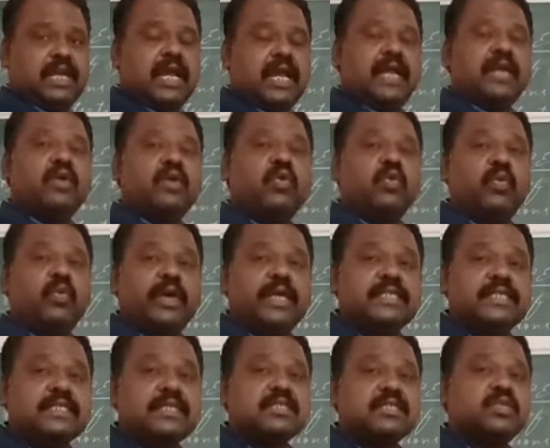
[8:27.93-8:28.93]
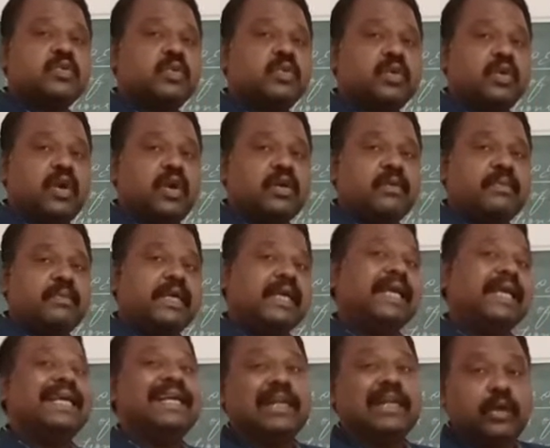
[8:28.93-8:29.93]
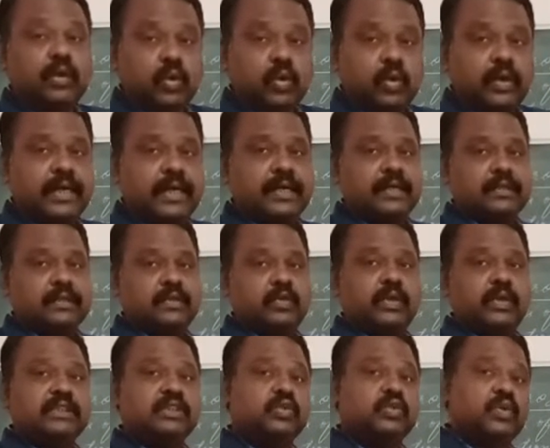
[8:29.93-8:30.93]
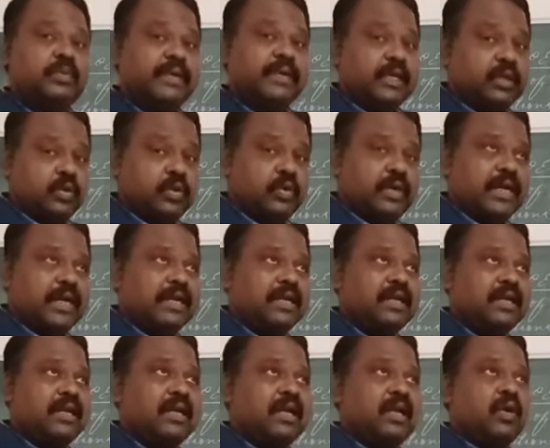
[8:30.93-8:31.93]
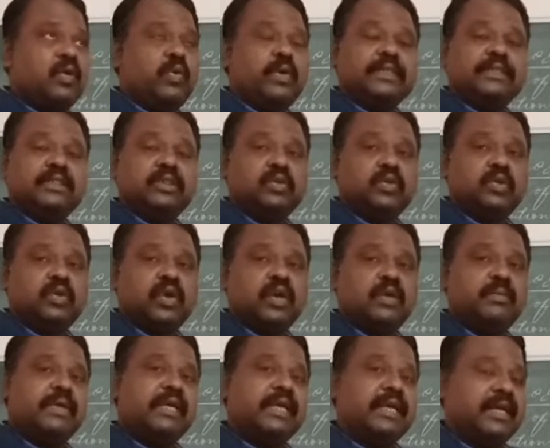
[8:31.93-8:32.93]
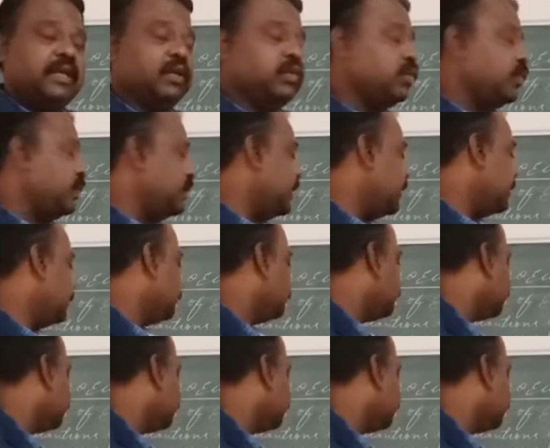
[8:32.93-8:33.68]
and which should not be included. Which should be included, which should not be included.